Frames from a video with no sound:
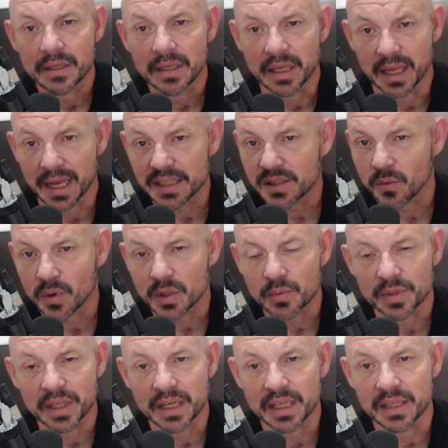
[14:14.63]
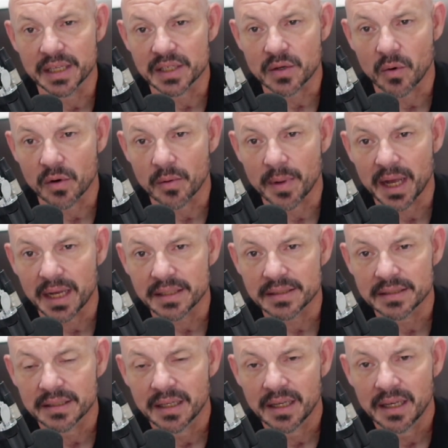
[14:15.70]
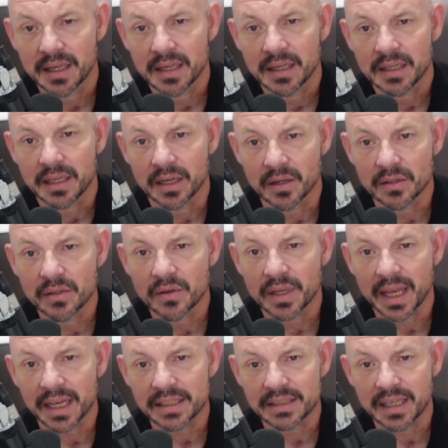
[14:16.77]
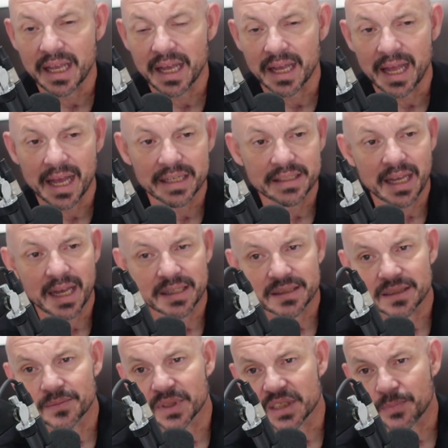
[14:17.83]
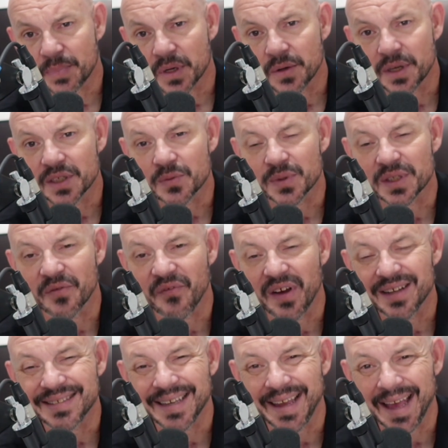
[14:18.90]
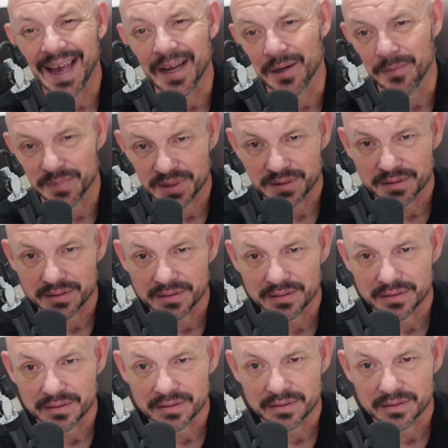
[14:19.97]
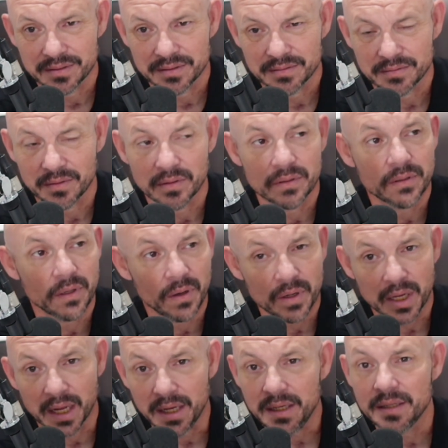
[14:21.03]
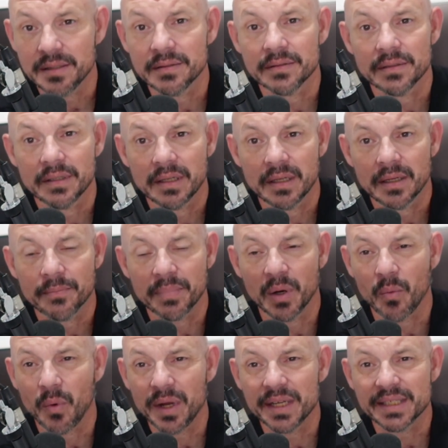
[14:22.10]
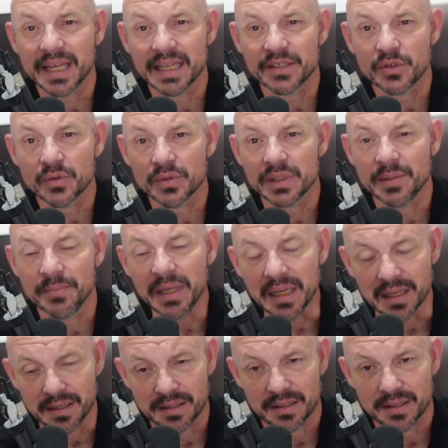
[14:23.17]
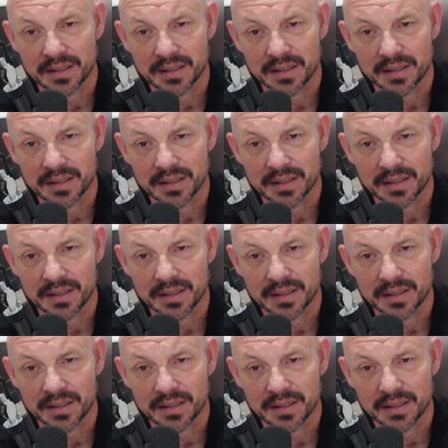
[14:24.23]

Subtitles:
He hasn't worked with any of these quarterbacks. Luke Getsy has some experience with Devontae Adams. Okay. But what does that truly mean?